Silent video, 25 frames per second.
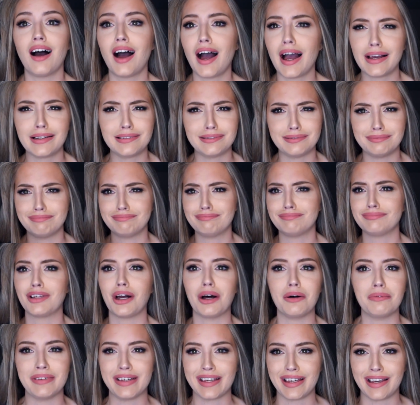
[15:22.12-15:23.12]
I
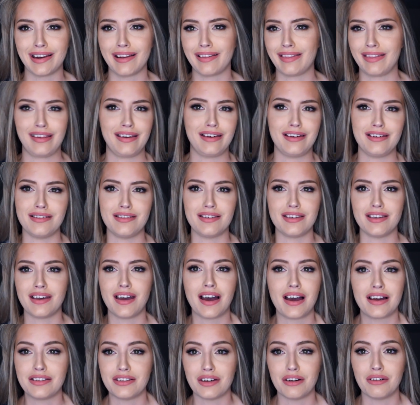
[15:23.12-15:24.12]
don't make anything easy.
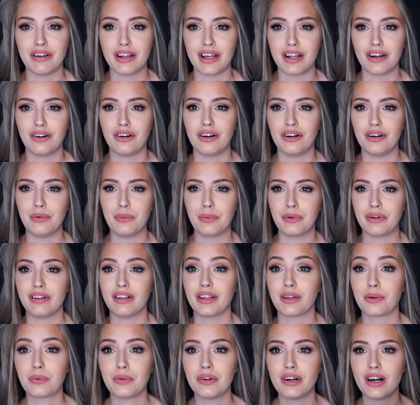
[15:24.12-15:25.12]
I don't at all. We're
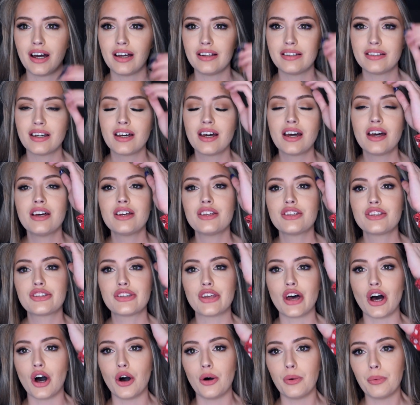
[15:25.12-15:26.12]
like, what?
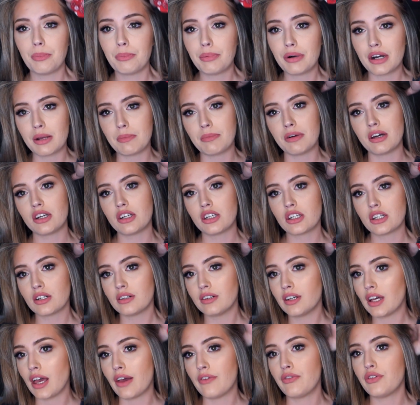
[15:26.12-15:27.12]
So pretty much,
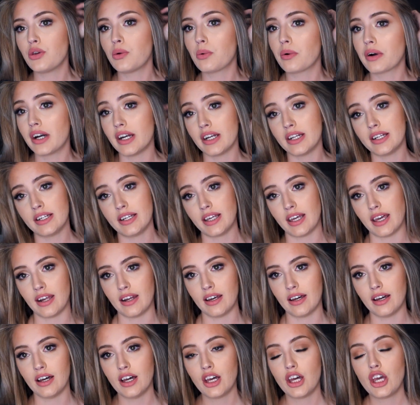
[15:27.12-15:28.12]
if you are in
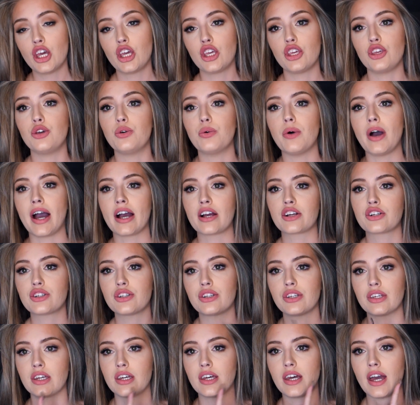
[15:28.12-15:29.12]
Indiana, you
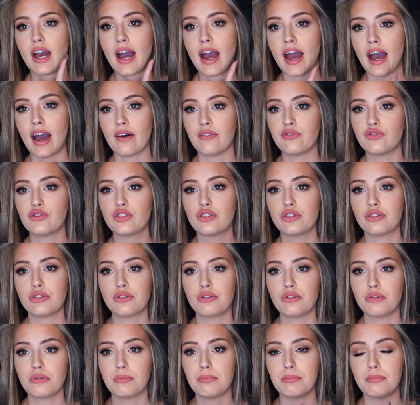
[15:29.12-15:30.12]
actually have
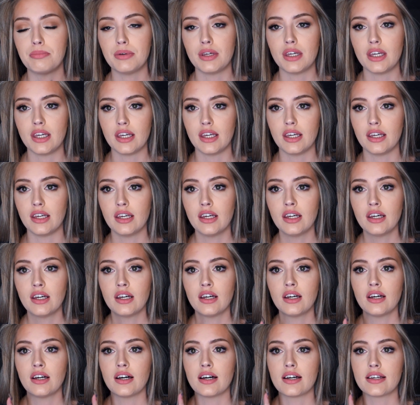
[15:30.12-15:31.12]
to be
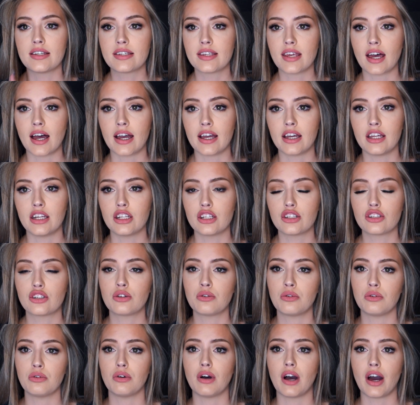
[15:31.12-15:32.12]
assigned
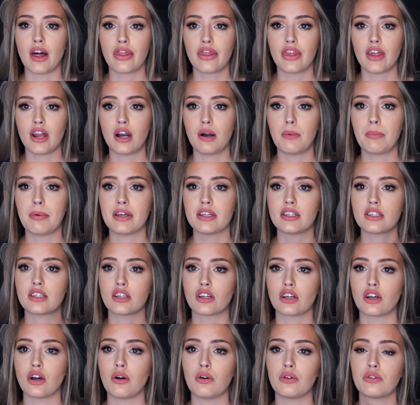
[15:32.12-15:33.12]
to a therapist
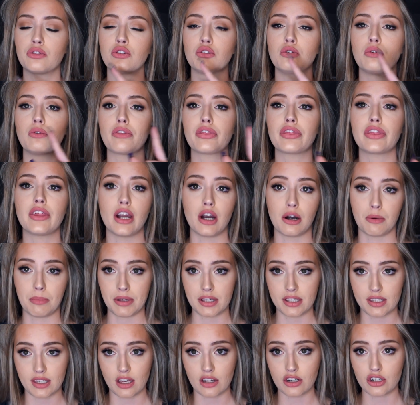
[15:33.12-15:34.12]
to go through
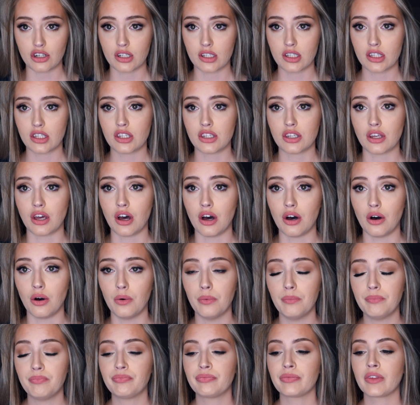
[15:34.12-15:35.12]
therapy sessions.
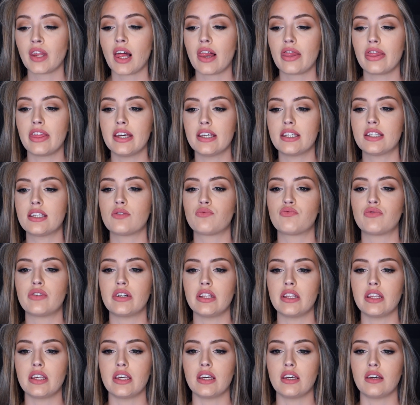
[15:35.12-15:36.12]
So this
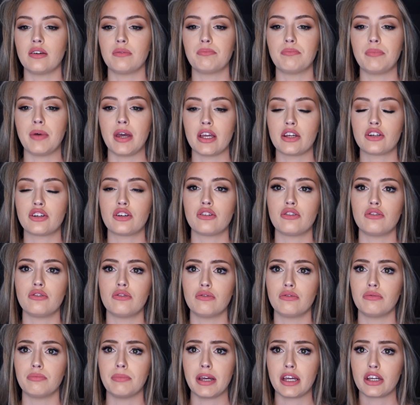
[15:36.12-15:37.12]
really makes
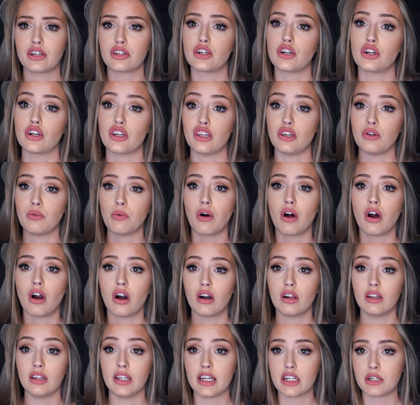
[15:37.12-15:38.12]
you make sure you
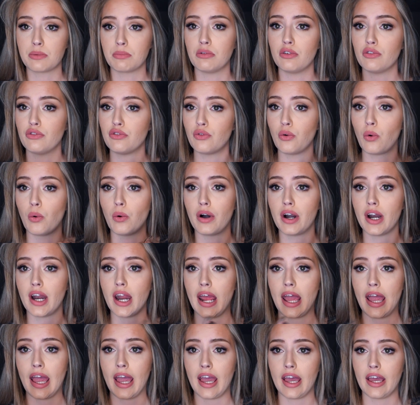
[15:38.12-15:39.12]
are eligible for
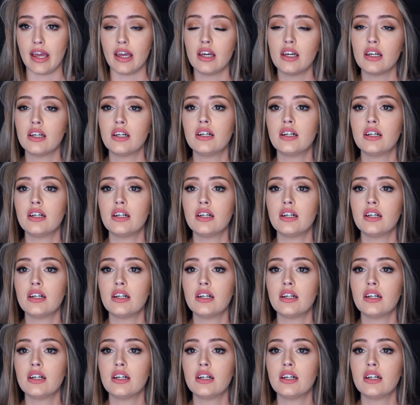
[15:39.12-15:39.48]
a